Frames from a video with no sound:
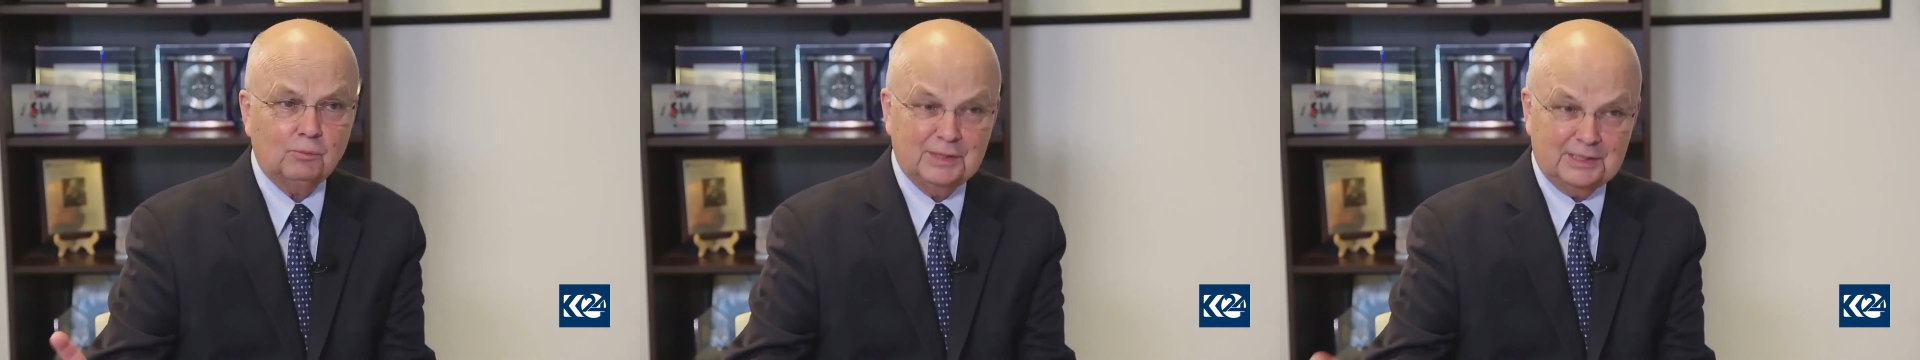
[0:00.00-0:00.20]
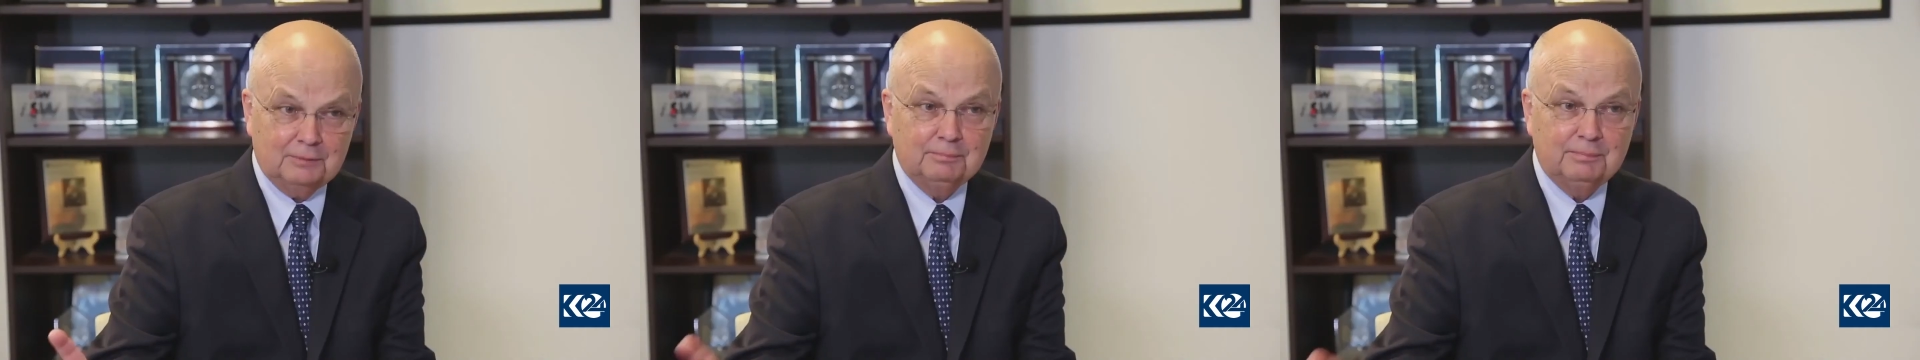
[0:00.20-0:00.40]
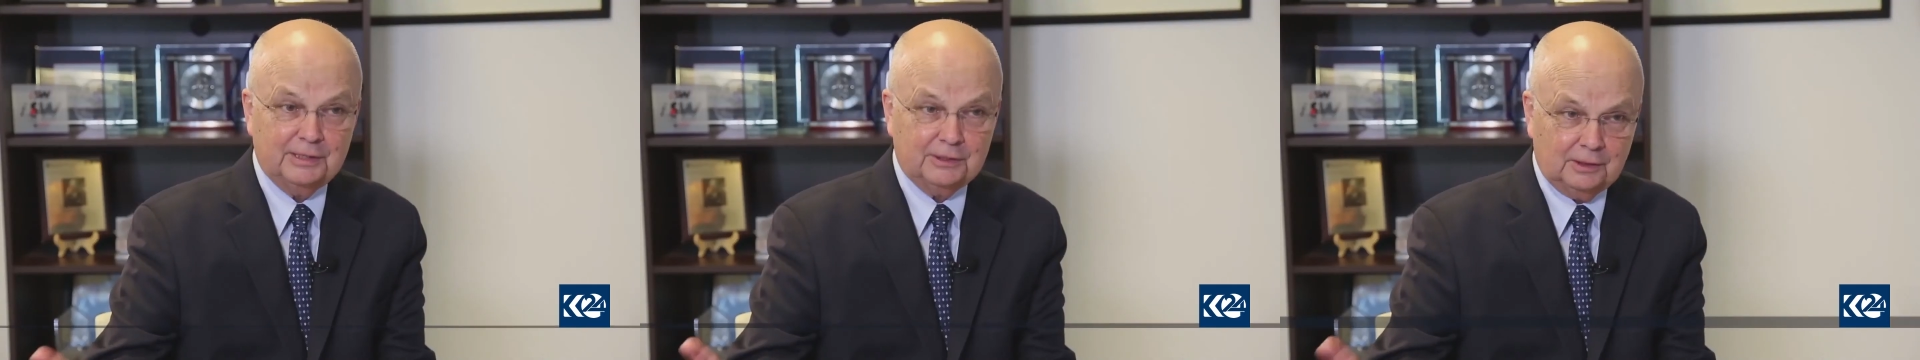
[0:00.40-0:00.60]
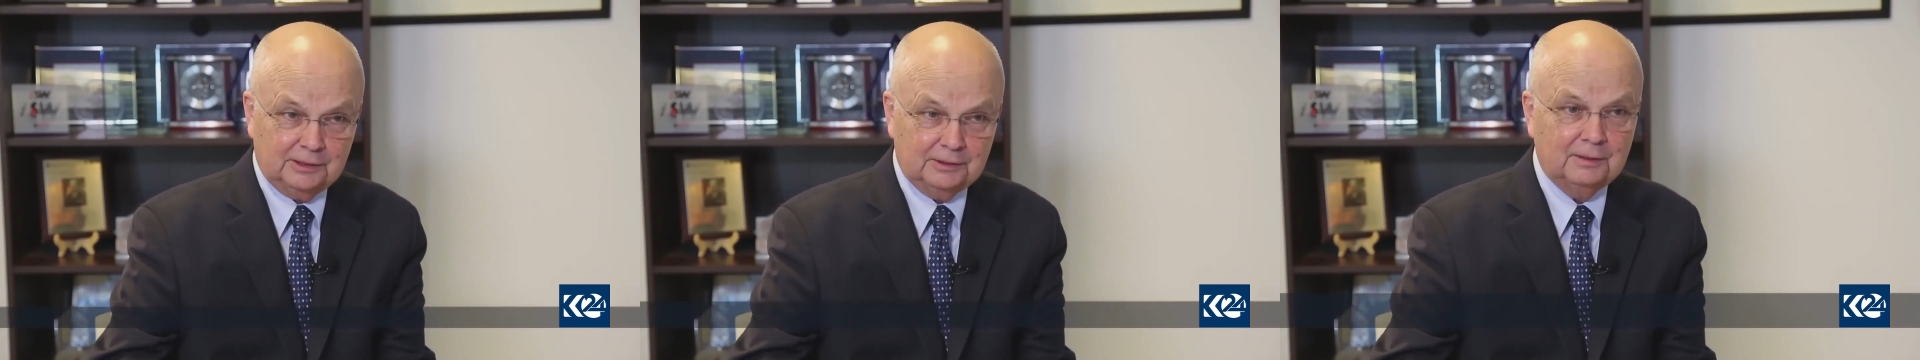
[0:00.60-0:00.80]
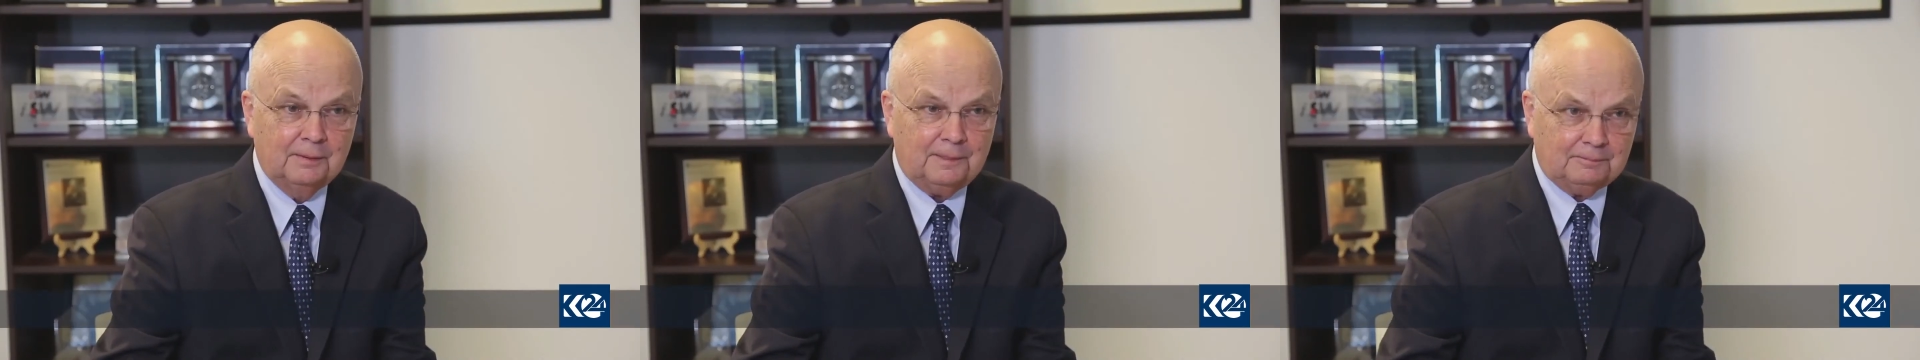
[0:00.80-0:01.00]
we can bet
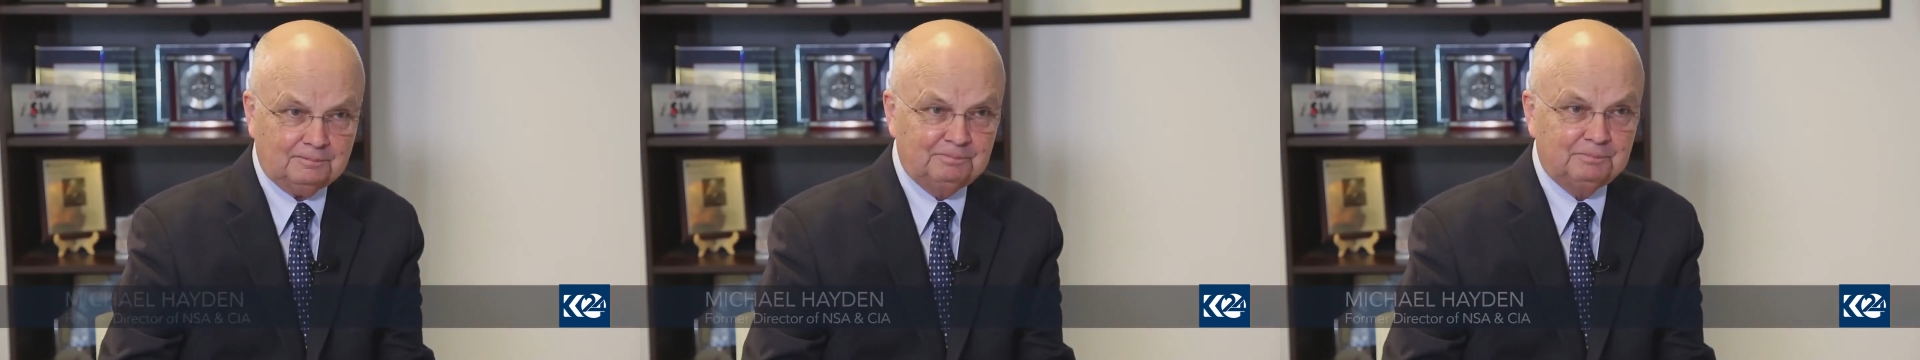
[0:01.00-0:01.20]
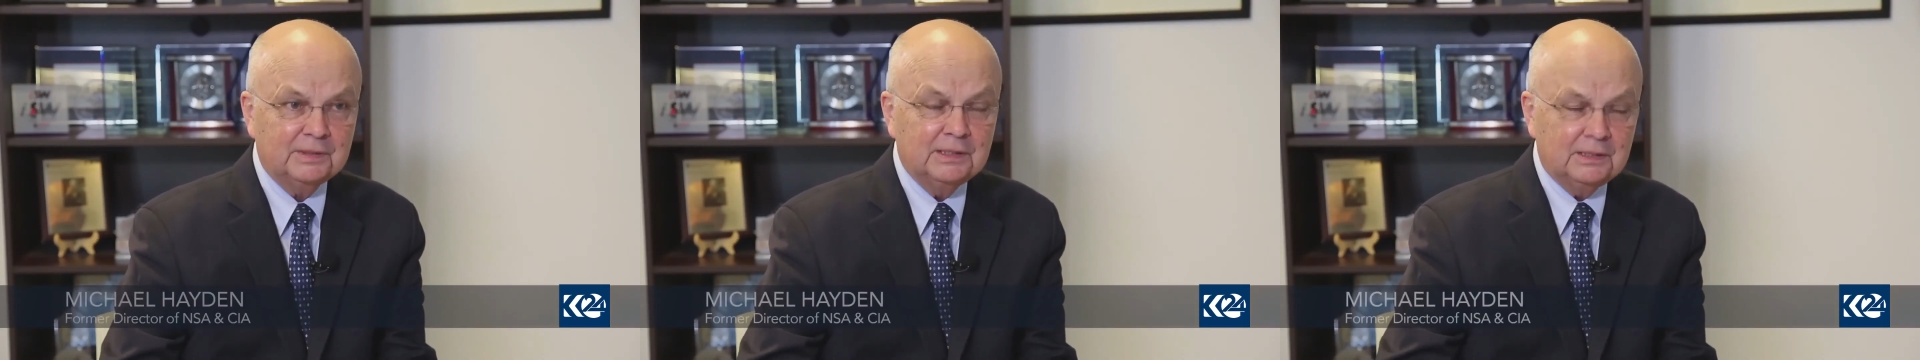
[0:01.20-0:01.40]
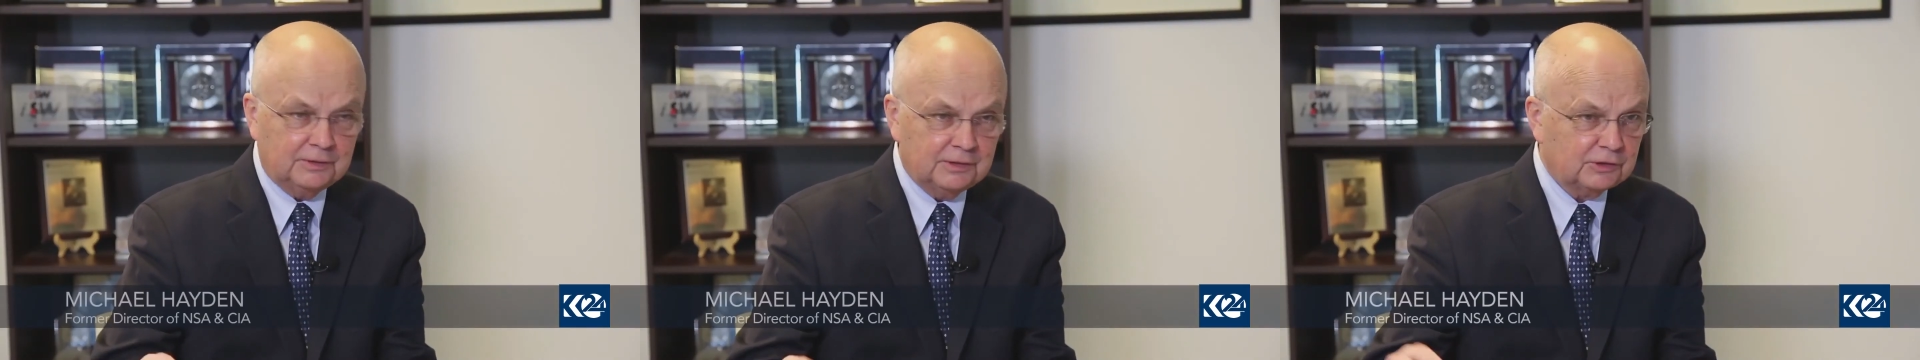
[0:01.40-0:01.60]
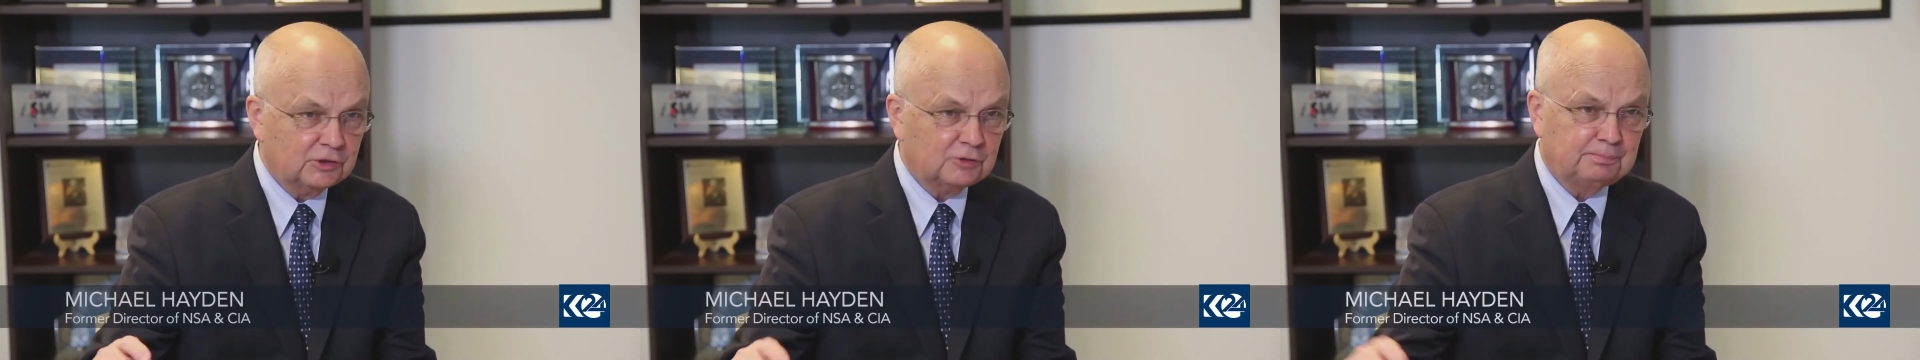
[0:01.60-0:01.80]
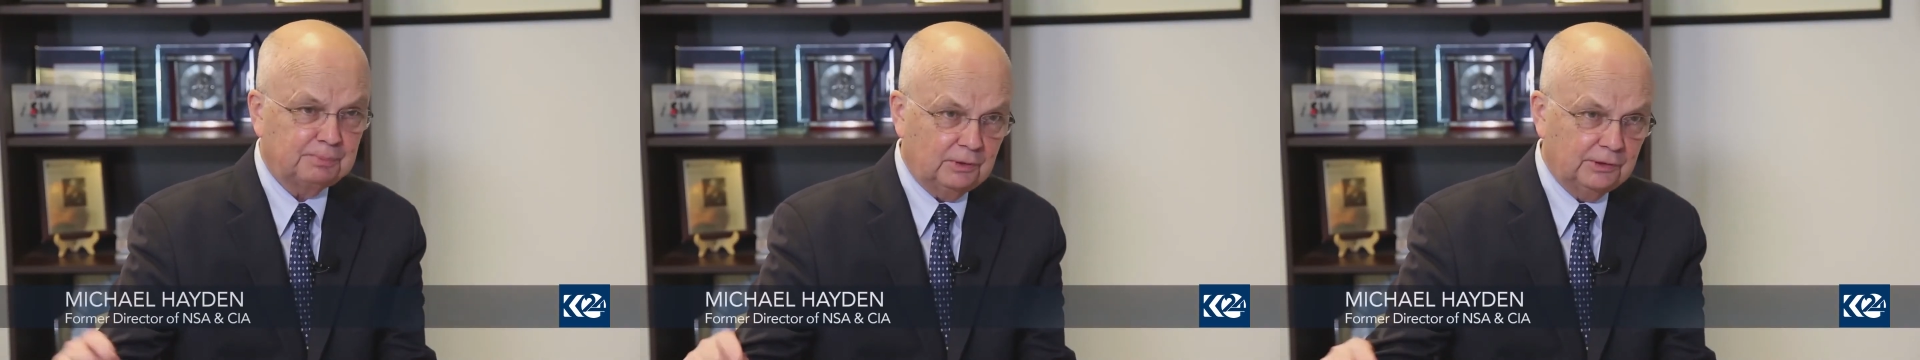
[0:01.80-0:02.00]
on. This is
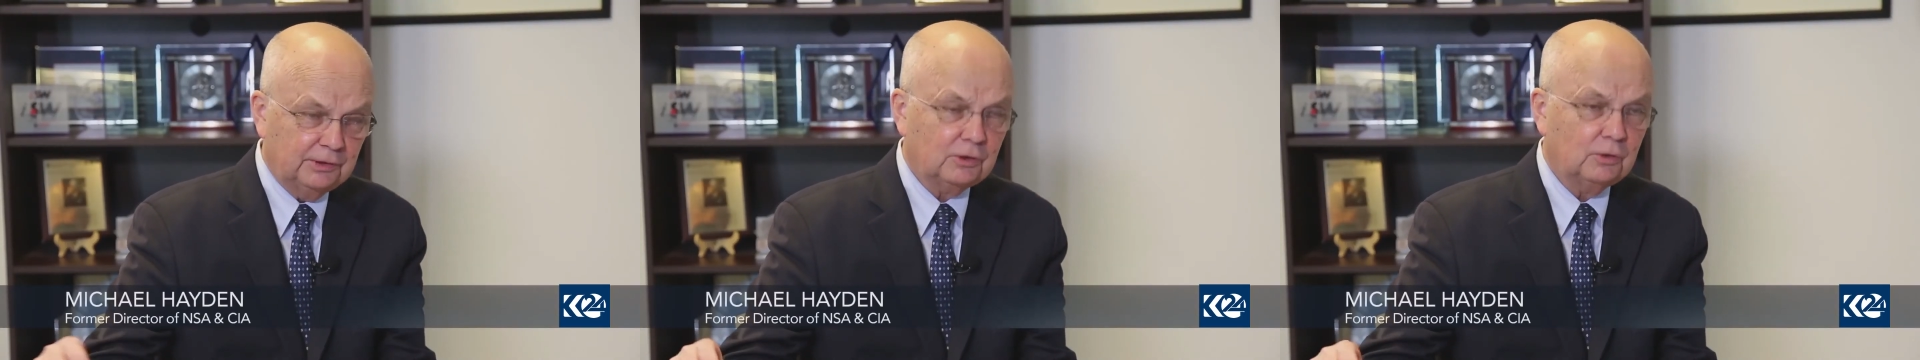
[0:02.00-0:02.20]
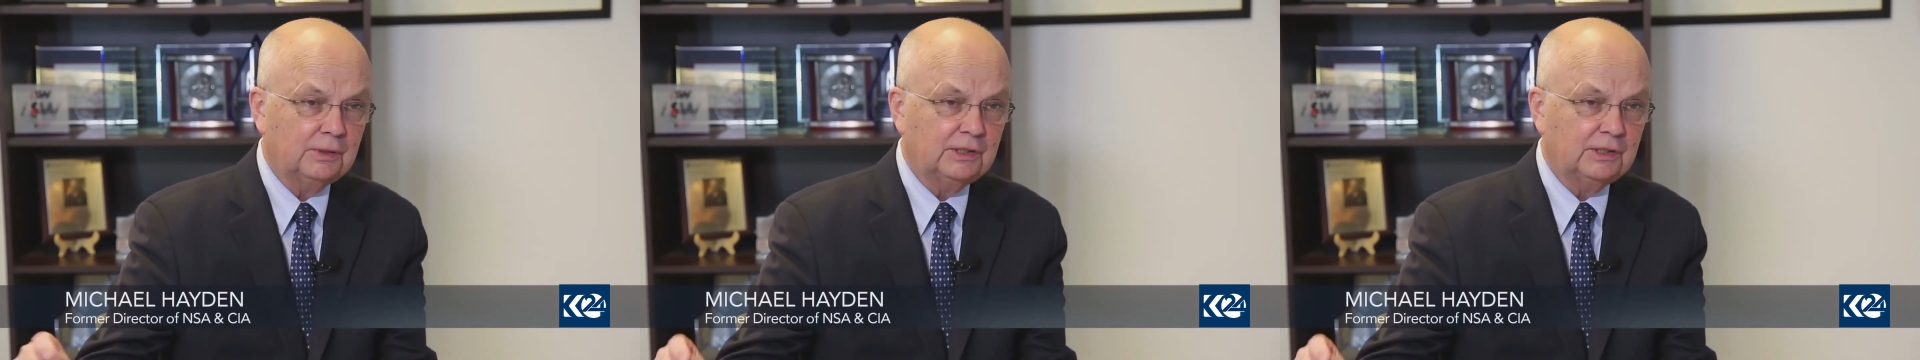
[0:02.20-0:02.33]
political